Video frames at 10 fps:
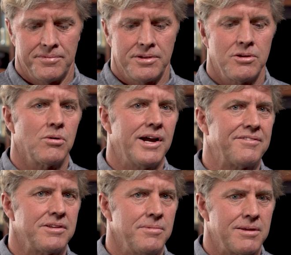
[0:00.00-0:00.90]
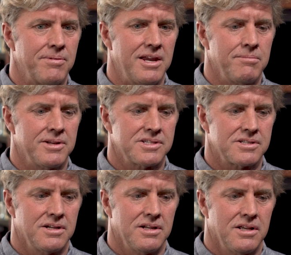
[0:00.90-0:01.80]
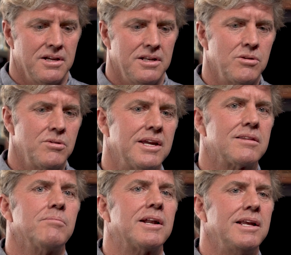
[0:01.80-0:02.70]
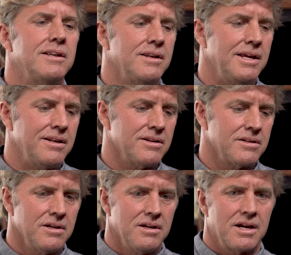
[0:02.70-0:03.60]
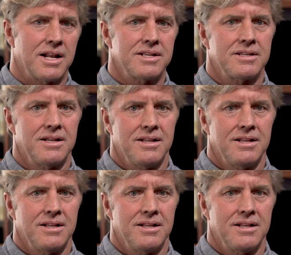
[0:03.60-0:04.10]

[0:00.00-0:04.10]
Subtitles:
You don't have to make payments, and get the money to need to kind of